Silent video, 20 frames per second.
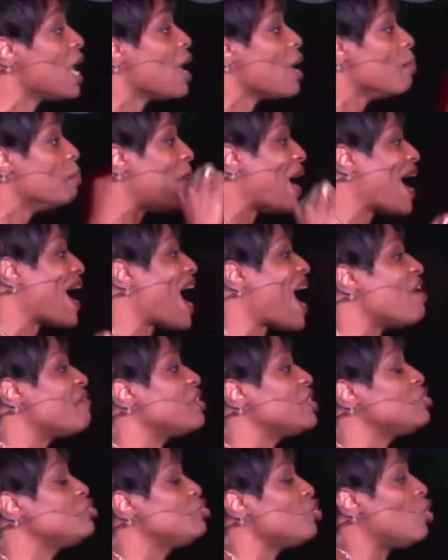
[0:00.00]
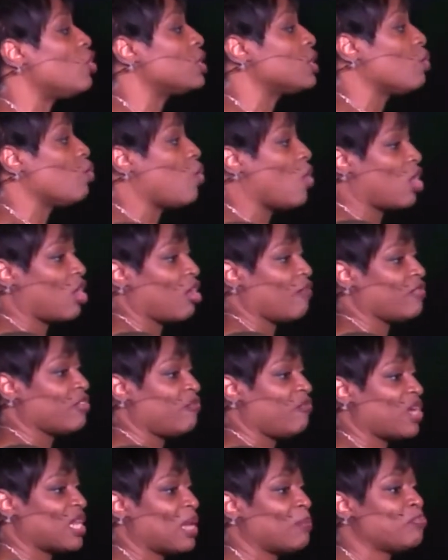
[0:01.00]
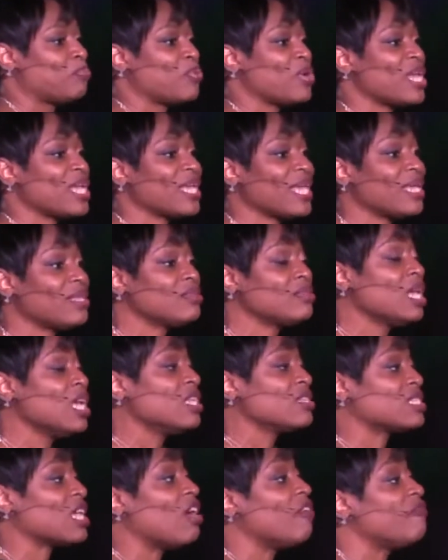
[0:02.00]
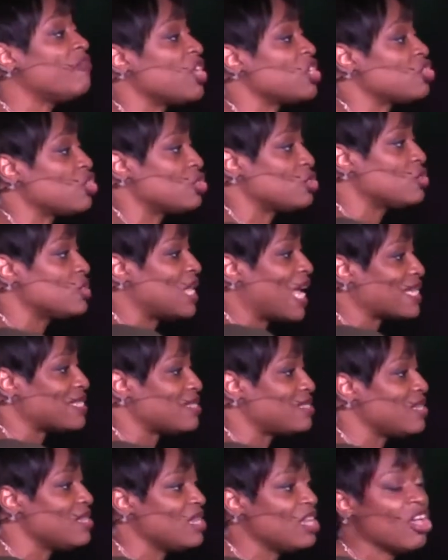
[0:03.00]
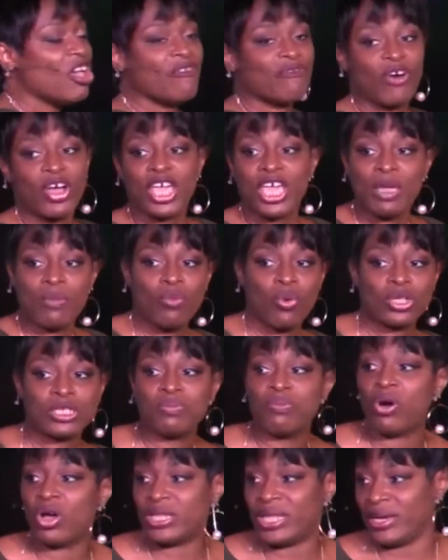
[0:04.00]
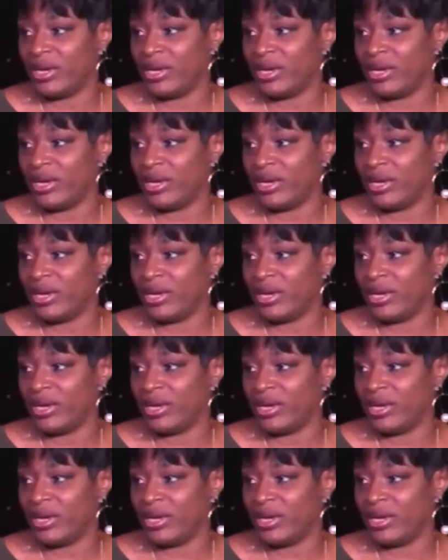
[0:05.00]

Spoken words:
by having done the work of the Father. Bringing salvation to that city for him was more than